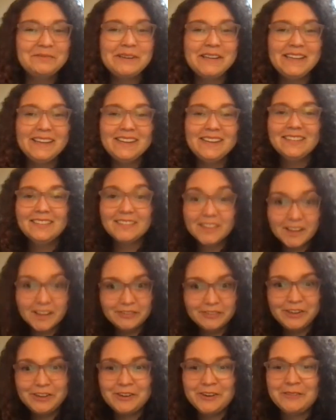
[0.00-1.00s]
We
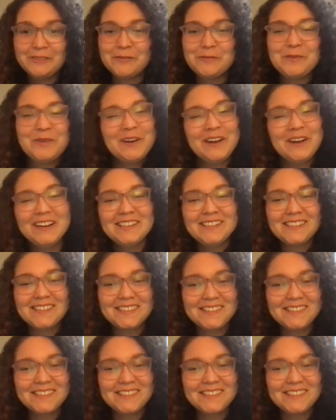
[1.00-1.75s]
love hearing from you guys.